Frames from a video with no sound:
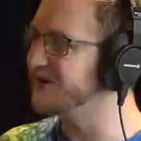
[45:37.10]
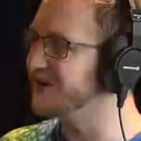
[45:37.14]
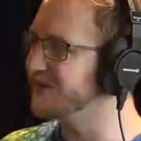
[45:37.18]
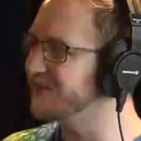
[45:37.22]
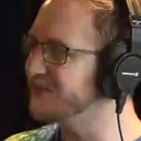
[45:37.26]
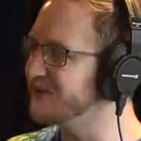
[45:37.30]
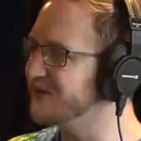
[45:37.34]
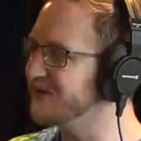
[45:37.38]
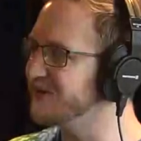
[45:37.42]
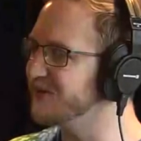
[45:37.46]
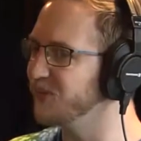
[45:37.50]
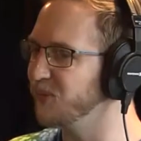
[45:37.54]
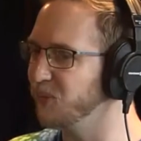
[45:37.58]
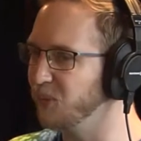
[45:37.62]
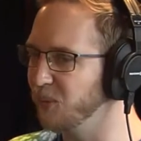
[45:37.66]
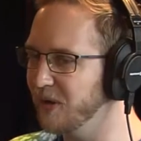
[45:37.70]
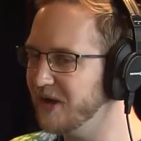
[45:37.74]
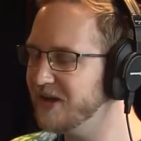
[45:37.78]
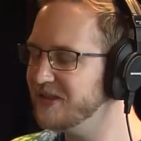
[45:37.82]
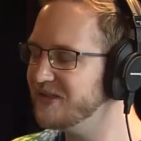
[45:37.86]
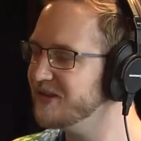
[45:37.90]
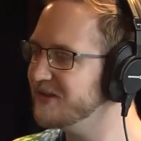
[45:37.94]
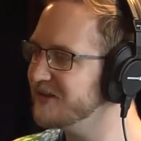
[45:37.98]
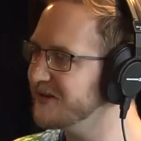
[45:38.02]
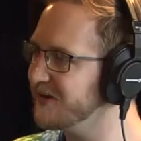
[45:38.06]
up here, the way
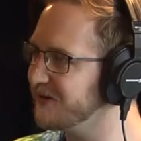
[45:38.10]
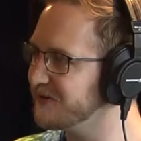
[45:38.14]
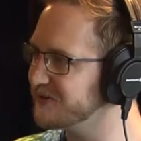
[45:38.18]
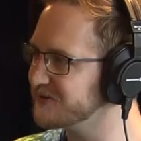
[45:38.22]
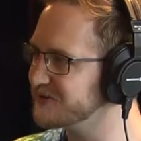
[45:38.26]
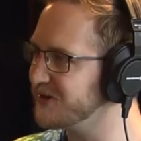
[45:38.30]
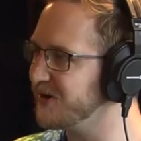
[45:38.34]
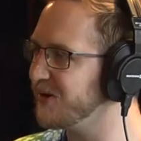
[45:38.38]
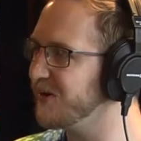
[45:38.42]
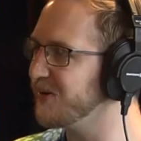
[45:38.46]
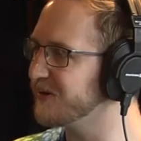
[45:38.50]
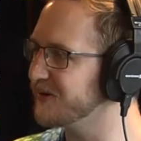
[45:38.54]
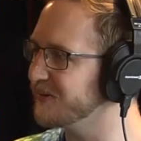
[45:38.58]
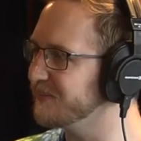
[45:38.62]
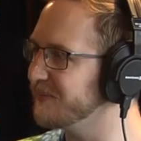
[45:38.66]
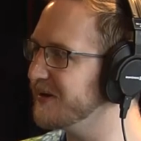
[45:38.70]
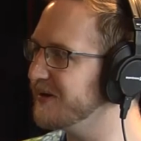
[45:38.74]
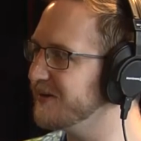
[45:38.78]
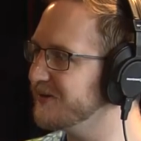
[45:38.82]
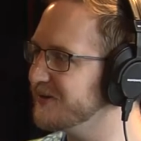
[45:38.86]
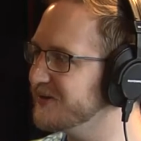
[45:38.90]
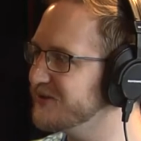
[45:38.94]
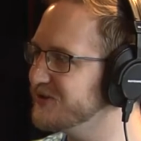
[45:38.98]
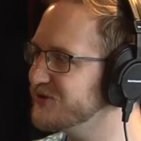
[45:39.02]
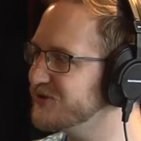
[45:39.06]
that y'all talk
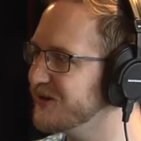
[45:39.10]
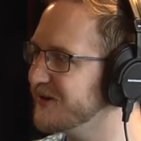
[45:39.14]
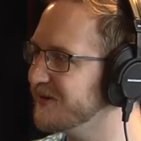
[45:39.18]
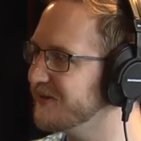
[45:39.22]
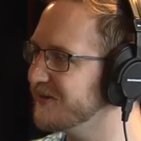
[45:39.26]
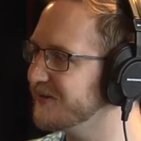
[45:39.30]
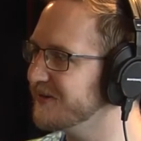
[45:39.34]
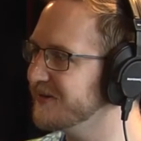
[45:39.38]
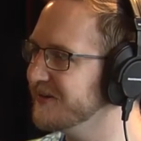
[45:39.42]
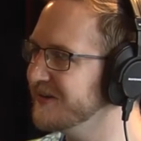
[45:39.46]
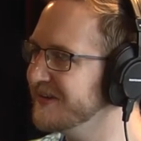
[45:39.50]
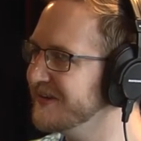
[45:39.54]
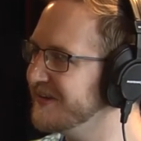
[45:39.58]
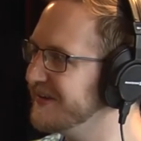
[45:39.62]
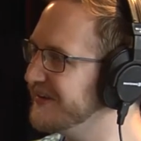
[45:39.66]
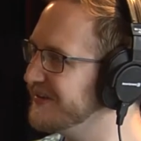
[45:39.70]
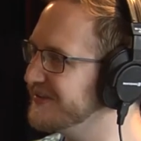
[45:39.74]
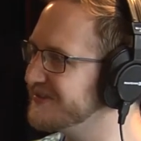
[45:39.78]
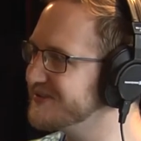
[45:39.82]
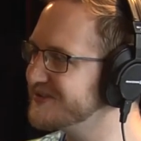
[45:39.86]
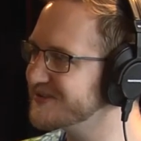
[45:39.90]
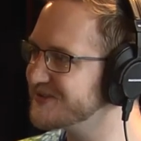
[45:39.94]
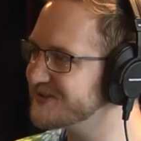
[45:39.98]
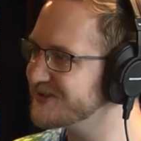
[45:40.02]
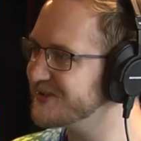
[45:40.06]
about each other
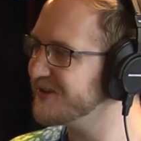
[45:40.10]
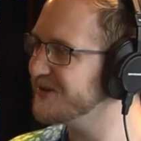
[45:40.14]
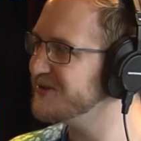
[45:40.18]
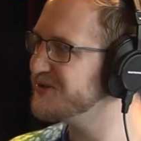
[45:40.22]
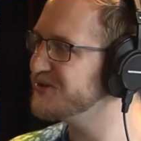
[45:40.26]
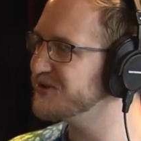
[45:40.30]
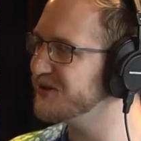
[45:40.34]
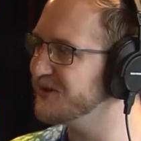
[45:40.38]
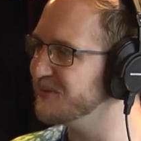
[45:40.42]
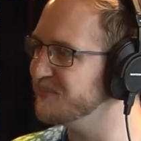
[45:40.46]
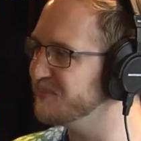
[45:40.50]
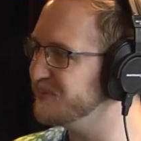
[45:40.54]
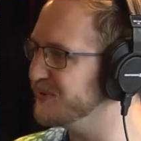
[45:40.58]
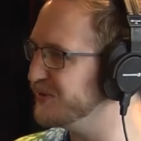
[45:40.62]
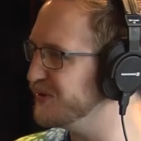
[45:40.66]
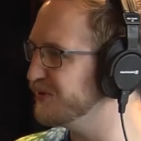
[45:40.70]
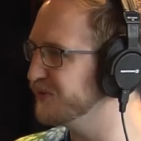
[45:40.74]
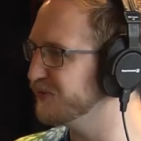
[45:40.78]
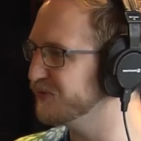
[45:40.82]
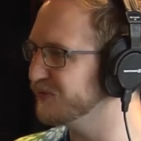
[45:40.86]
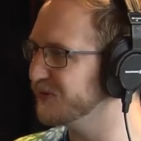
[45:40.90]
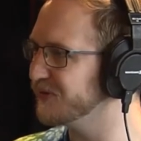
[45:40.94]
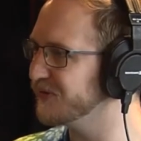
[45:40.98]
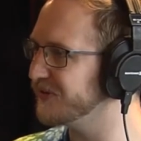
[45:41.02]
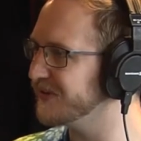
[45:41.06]
is such a
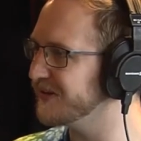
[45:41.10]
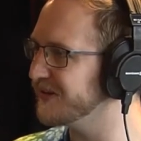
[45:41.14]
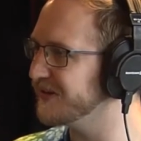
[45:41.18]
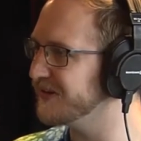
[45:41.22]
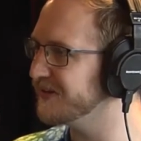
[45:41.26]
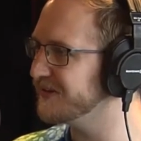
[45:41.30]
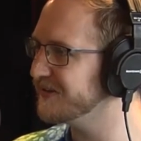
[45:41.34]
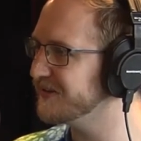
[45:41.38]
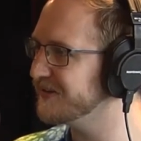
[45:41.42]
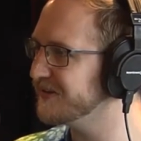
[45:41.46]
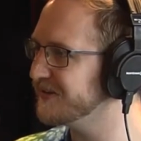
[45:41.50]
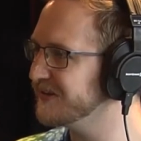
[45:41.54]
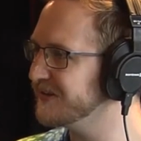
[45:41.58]
beautiful thing.